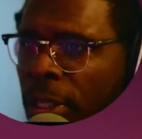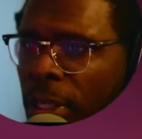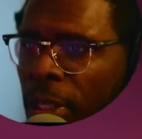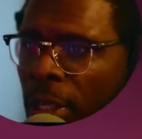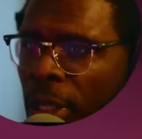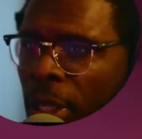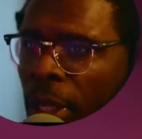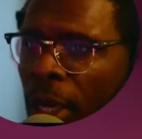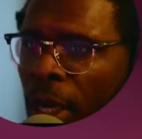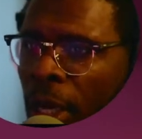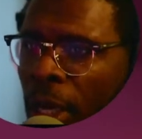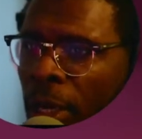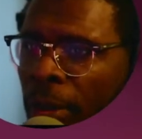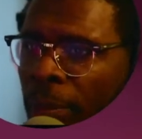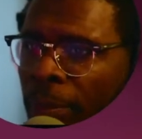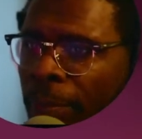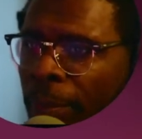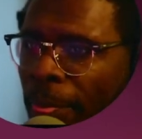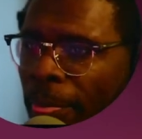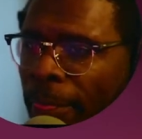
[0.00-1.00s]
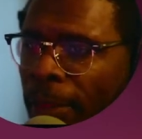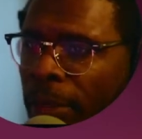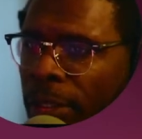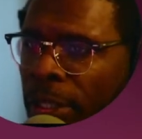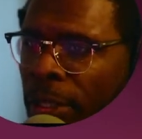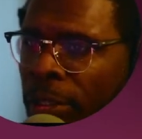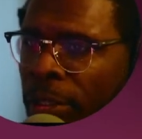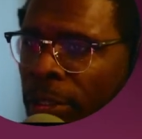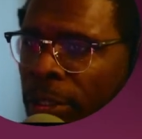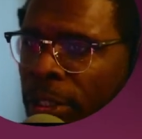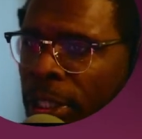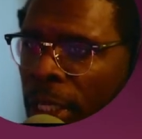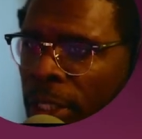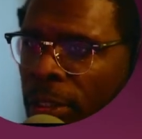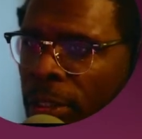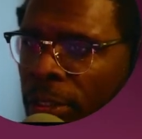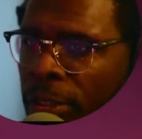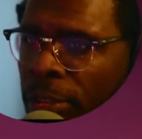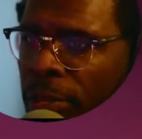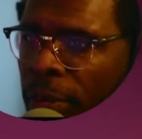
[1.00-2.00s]
So you take
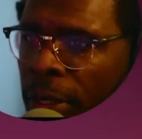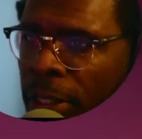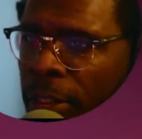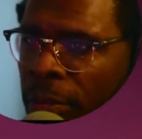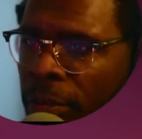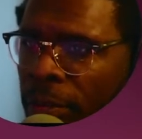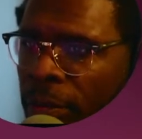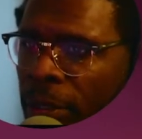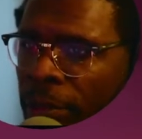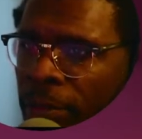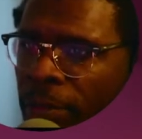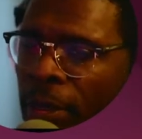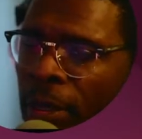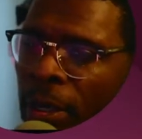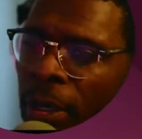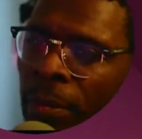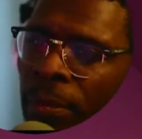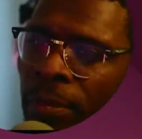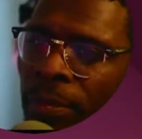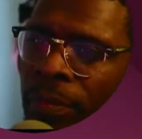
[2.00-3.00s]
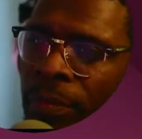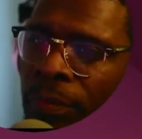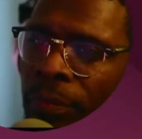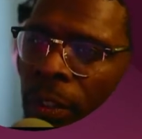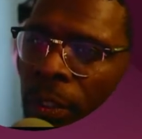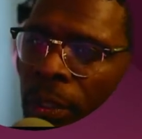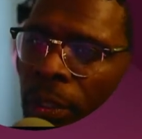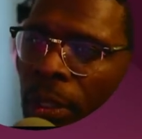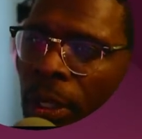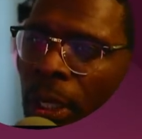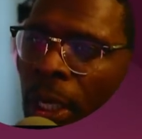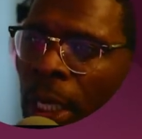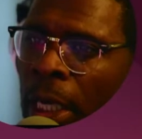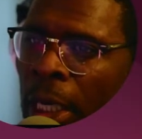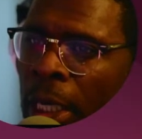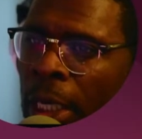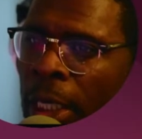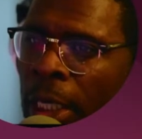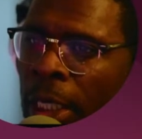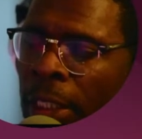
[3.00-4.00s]
this directory from
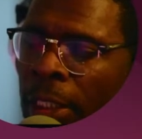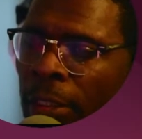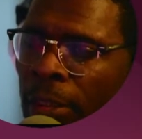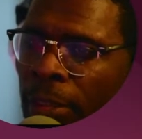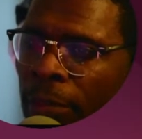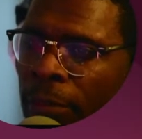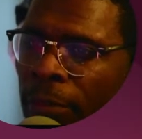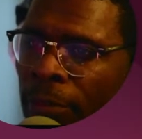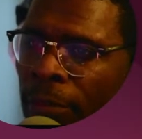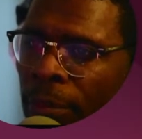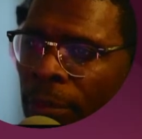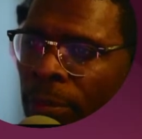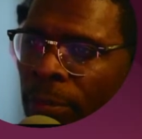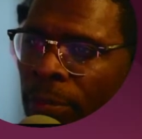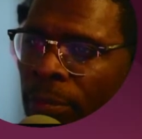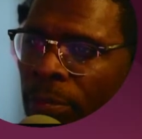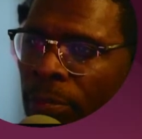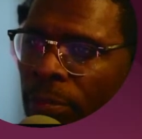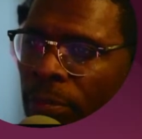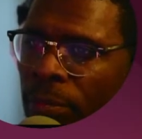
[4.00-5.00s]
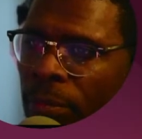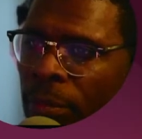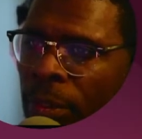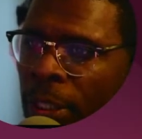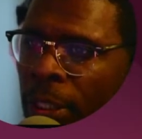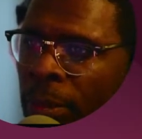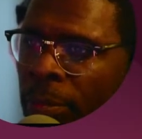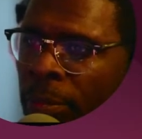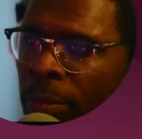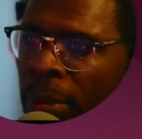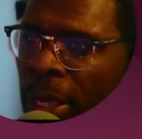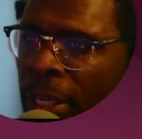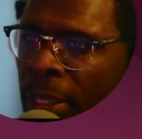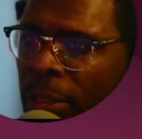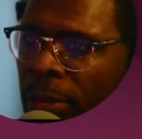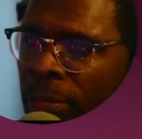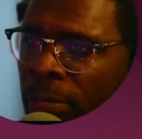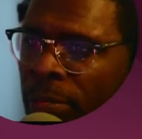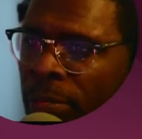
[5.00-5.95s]
the main